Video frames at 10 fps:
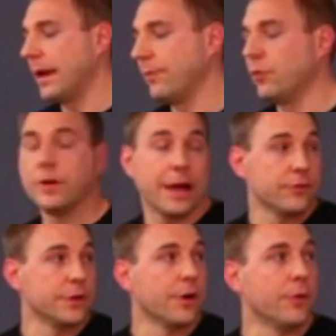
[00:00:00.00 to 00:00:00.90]
And we'll
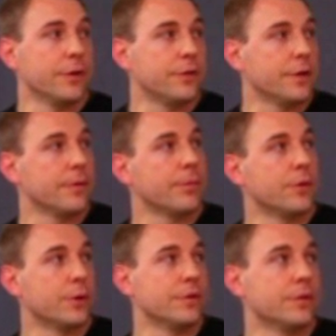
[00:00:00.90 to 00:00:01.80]
actually go into
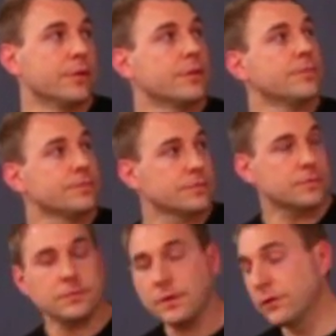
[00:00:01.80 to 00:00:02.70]
the reasons.
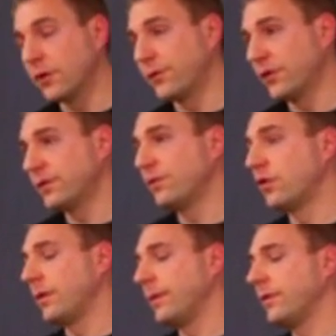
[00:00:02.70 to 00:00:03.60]
So first and
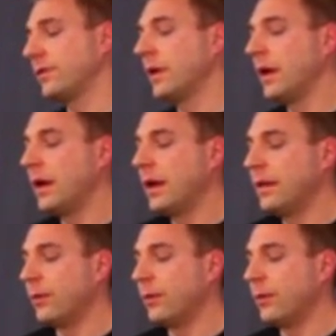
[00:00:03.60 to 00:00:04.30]
foremost, they